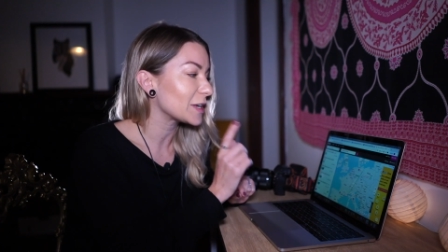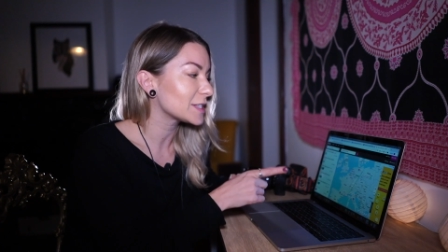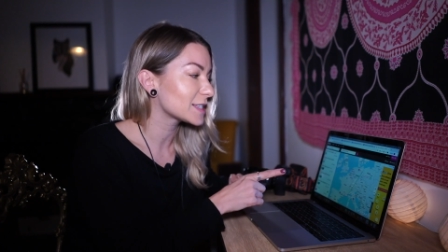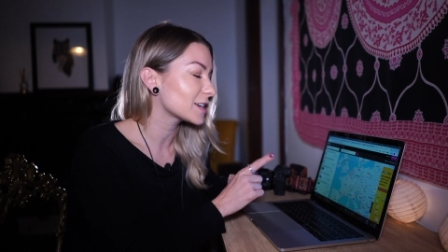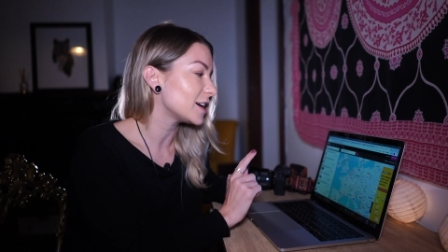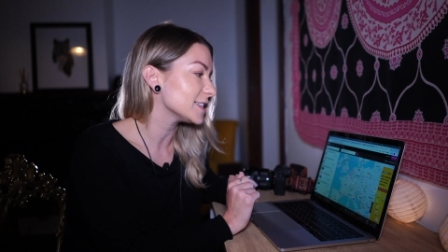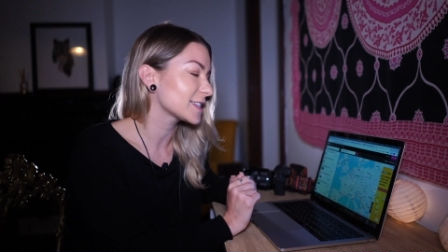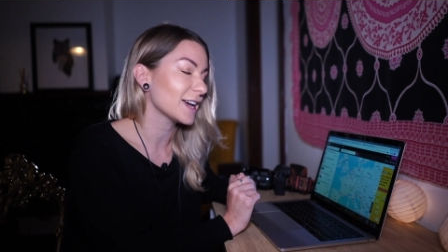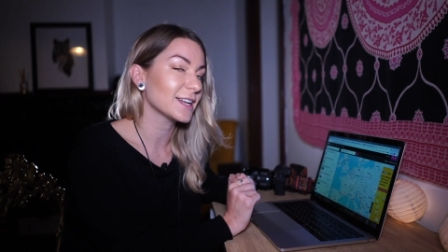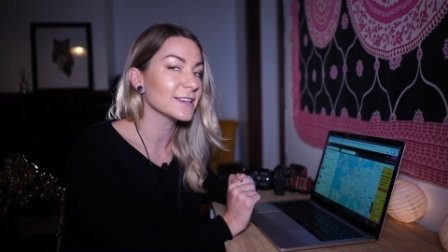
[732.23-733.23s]

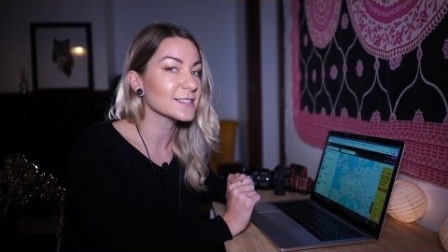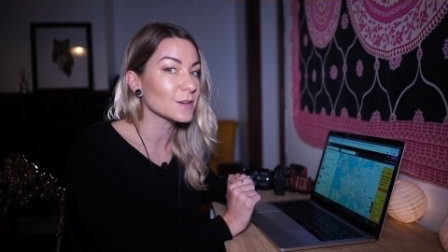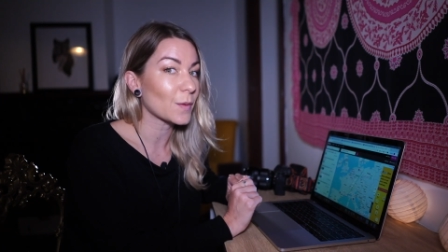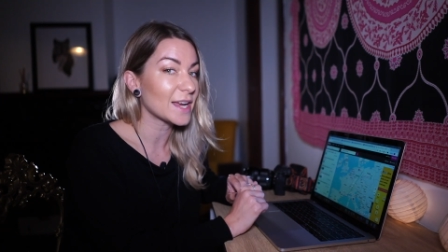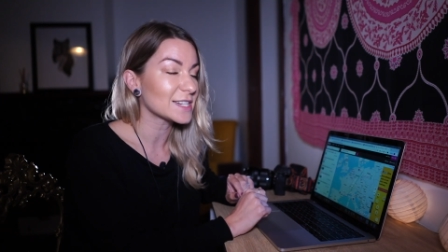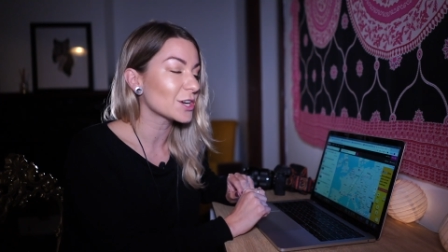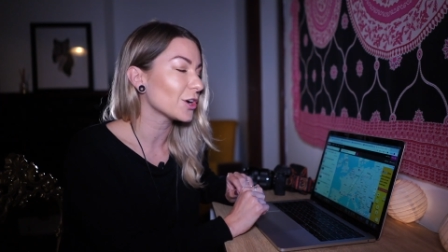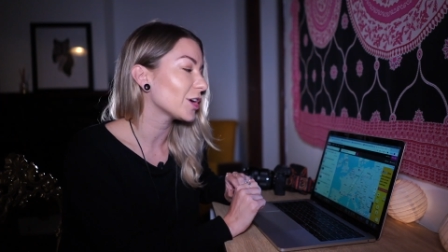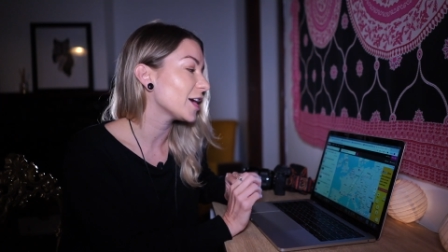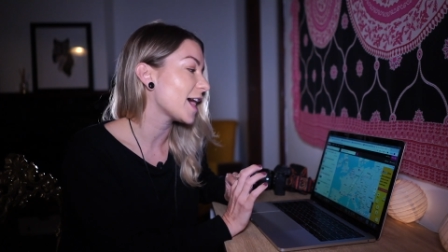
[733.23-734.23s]
Skyscanner is the way to go,
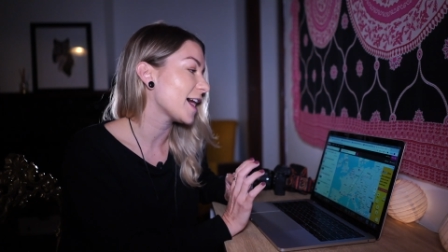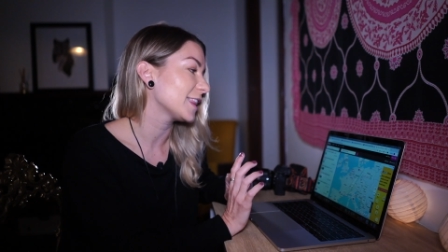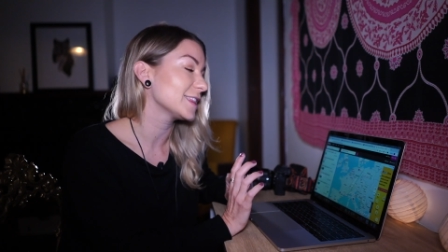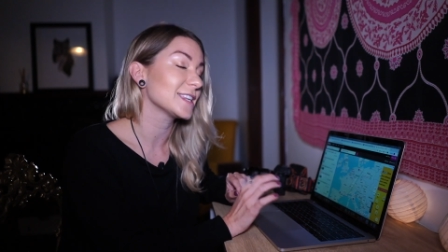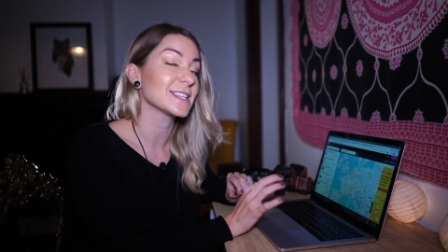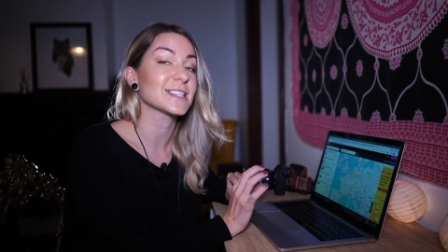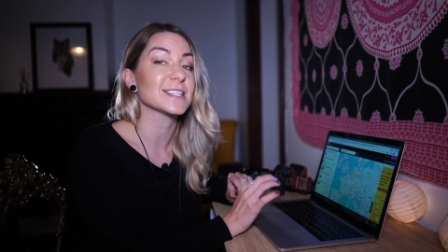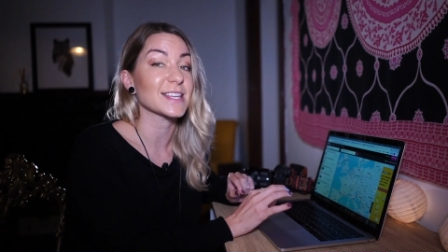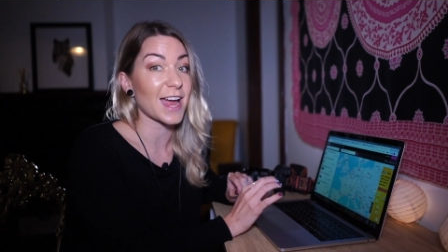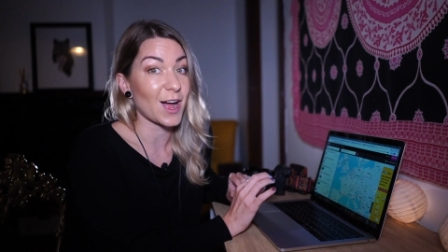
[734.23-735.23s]
and this
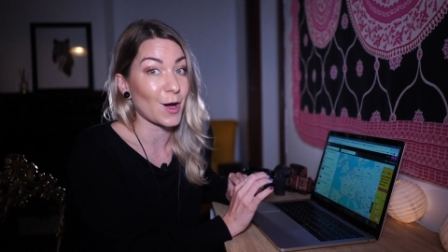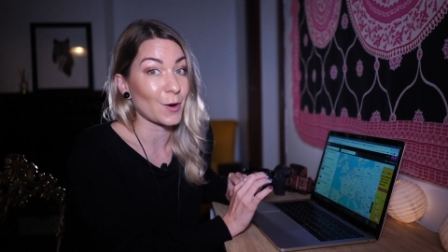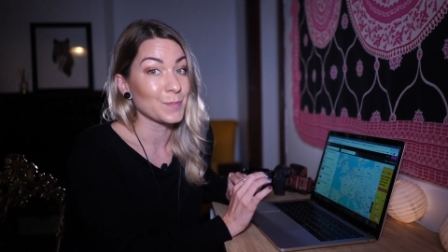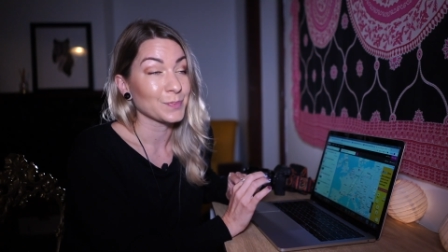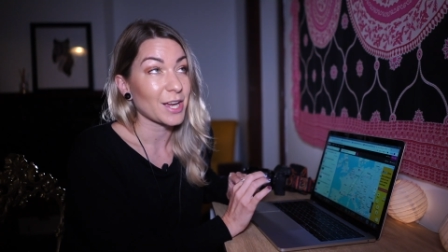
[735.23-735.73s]
is how